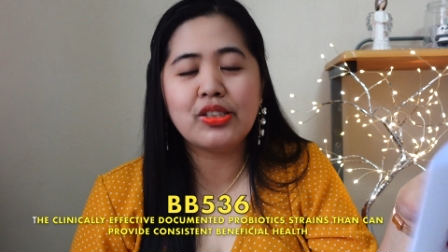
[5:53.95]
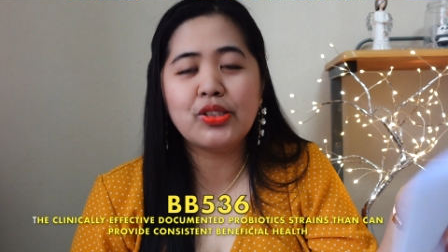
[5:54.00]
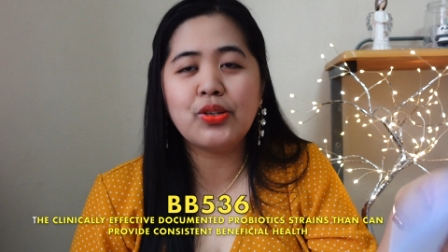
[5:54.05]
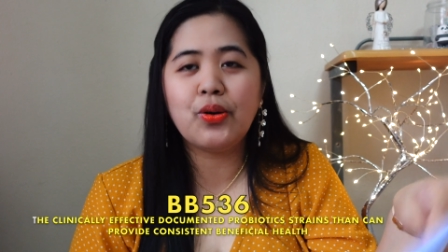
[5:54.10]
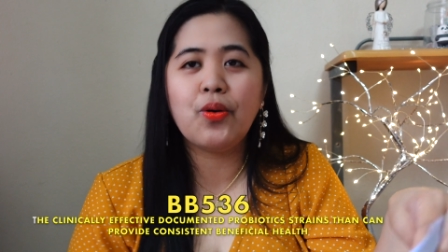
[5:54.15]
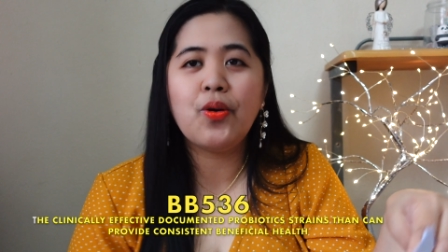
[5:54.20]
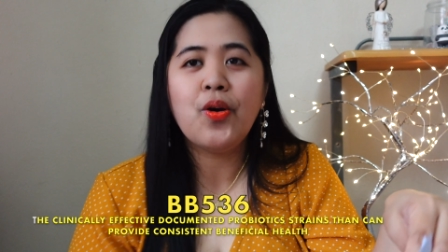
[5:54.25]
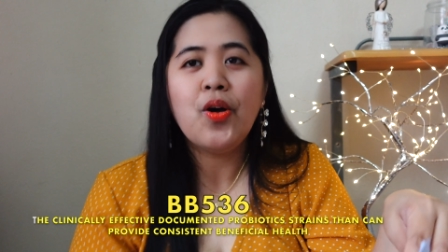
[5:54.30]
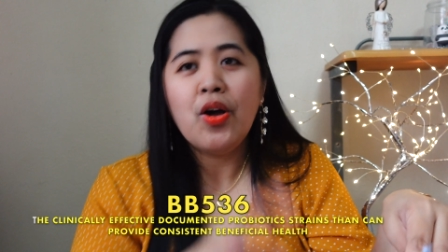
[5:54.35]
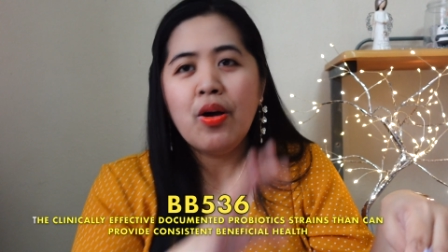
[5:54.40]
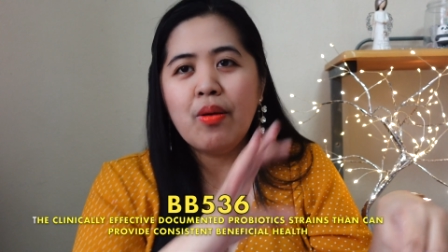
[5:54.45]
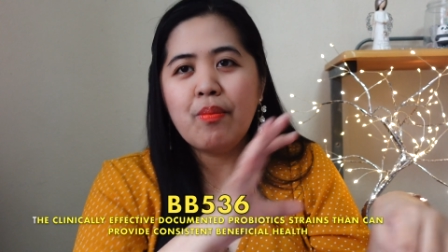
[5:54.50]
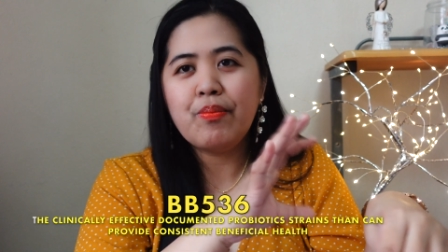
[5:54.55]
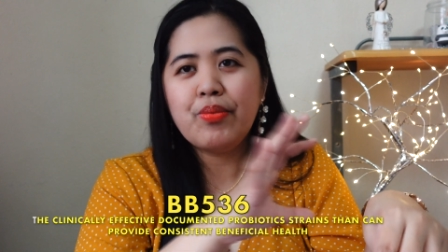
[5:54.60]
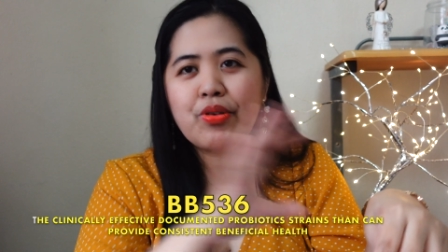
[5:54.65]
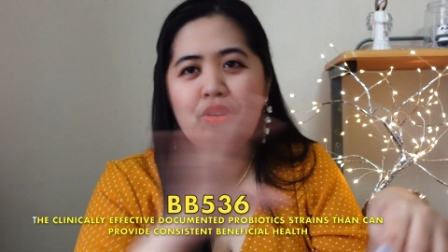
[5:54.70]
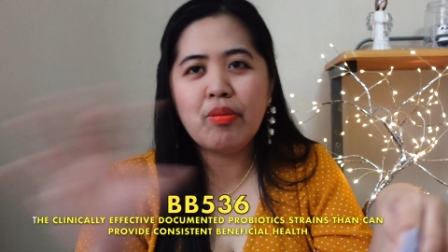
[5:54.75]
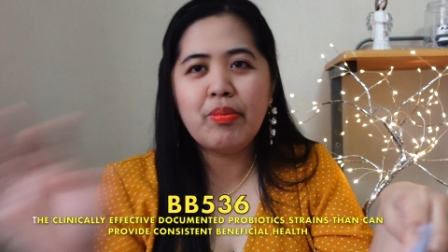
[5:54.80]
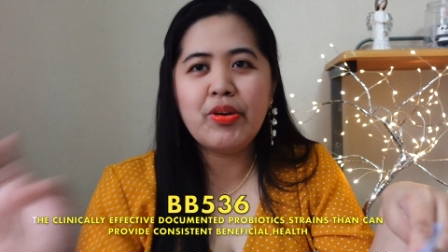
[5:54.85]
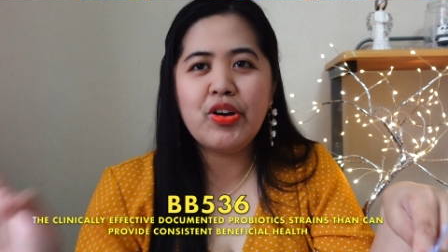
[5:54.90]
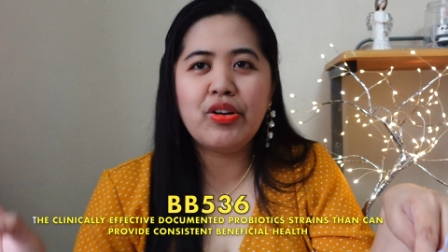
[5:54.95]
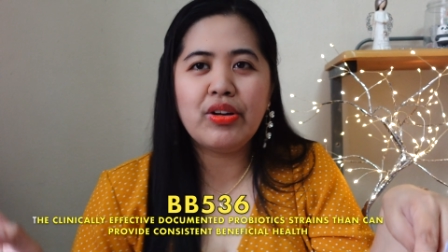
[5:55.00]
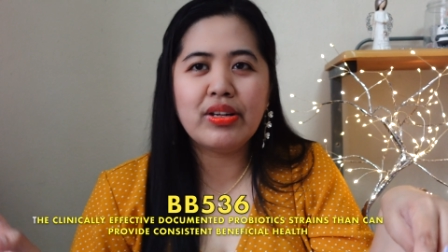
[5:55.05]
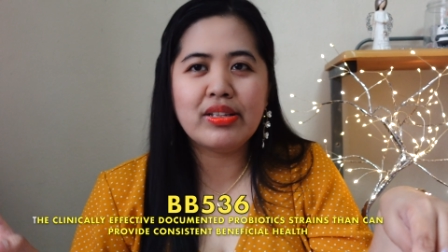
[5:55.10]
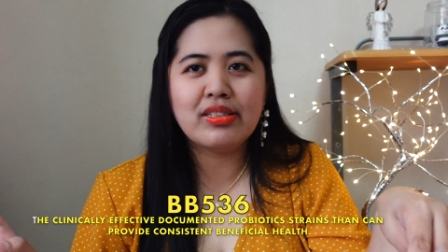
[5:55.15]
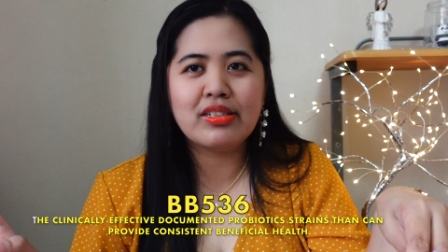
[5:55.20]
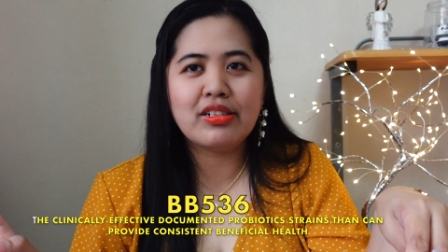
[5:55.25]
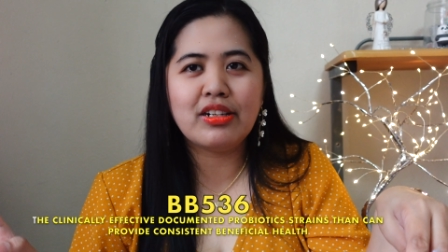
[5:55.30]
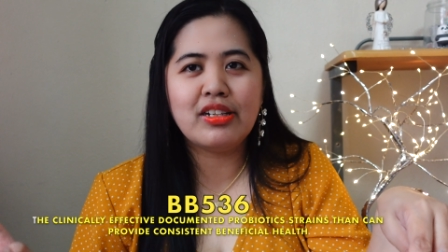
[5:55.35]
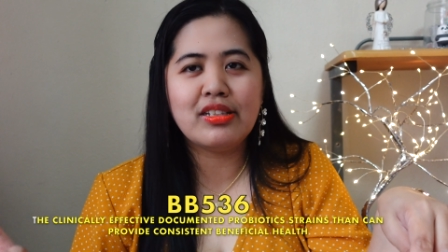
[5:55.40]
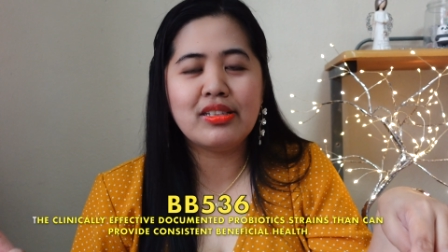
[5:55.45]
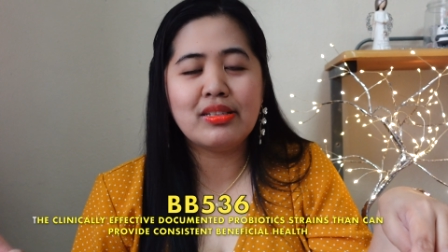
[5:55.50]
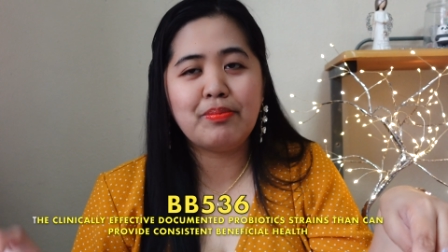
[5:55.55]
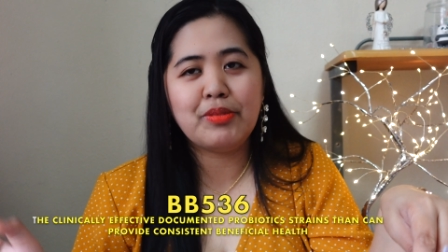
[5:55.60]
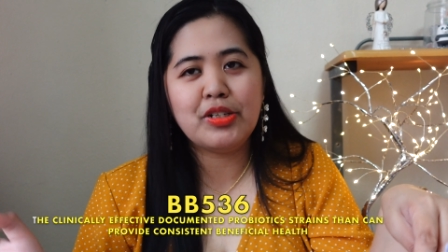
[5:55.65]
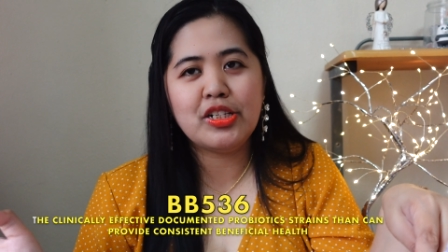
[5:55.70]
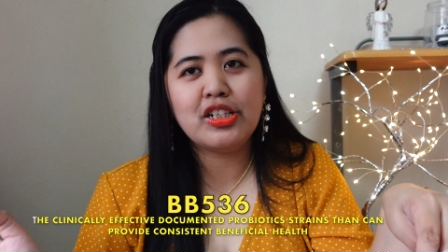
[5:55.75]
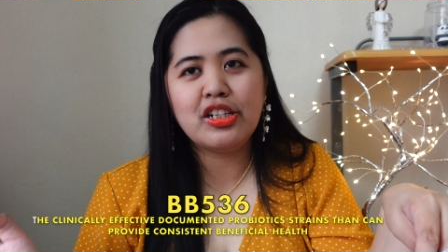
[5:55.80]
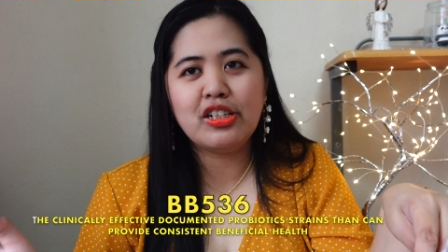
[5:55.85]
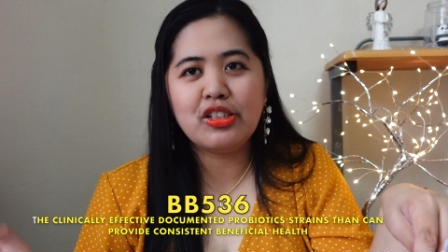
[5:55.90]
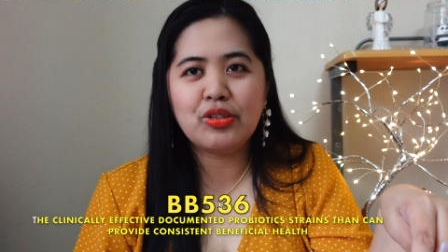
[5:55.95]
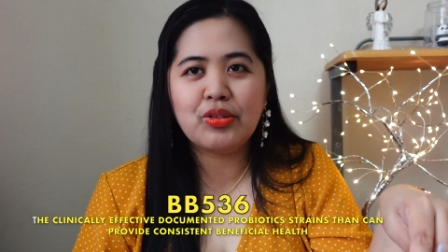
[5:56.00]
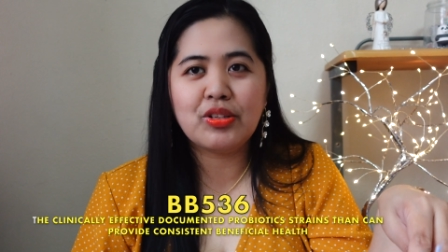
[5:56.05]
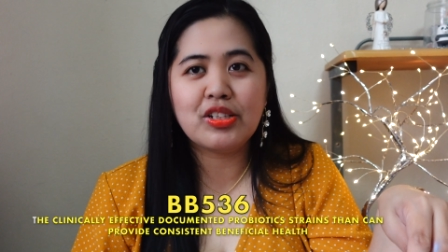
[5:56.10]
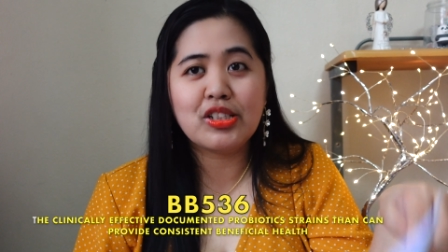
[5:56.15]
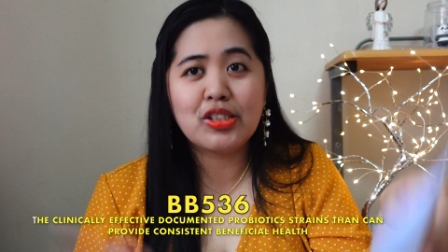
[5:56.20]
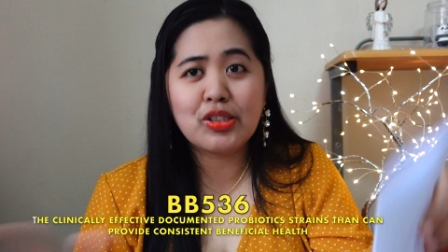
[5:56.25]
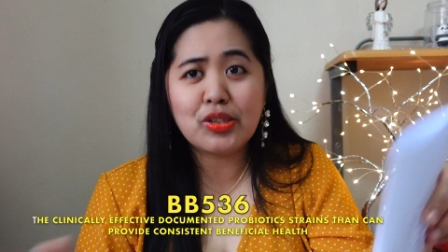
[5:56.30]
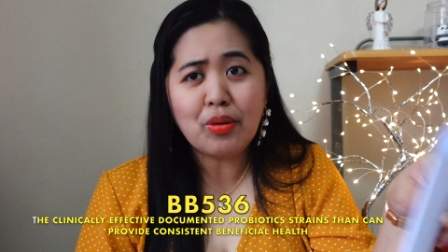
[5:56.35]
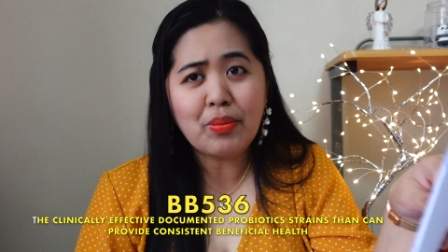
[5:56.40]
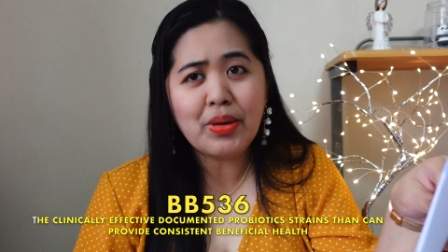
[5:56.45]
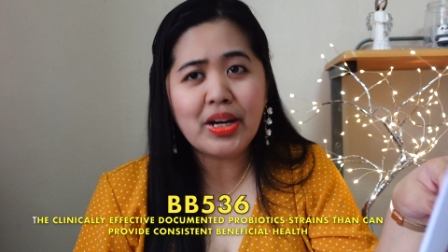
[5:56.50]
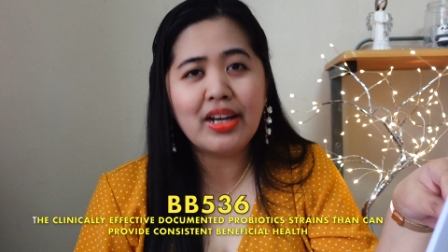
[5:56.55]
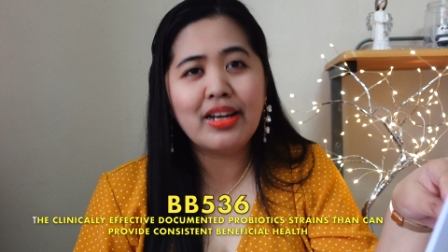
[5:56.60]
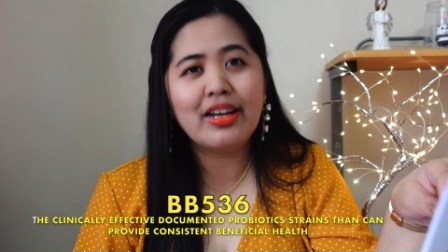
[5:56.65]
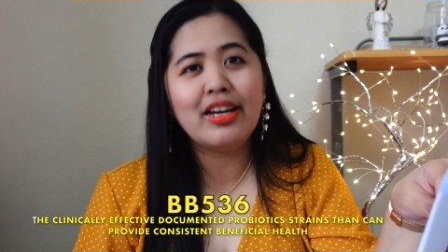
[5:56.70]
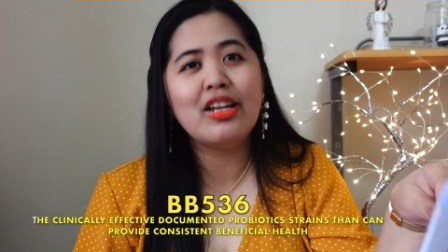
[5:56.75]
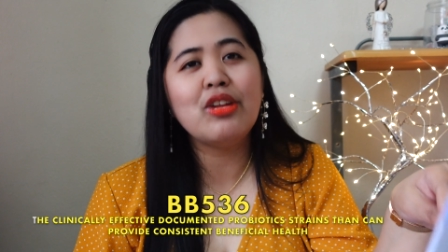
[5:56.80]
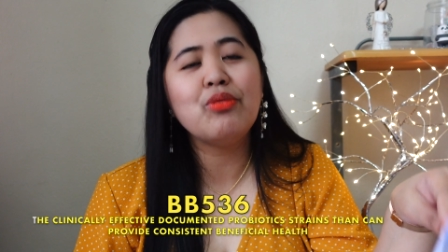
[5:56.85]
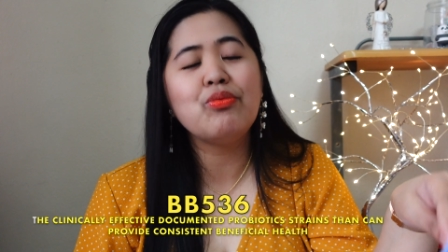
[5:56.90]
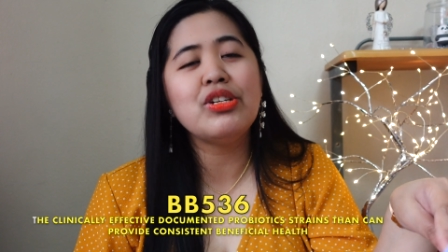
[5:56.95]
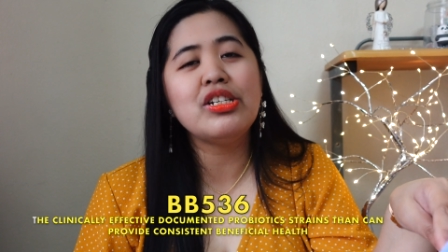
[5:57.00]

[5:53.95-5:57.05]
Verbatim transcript: So probiotic strains pertains to the stomach again,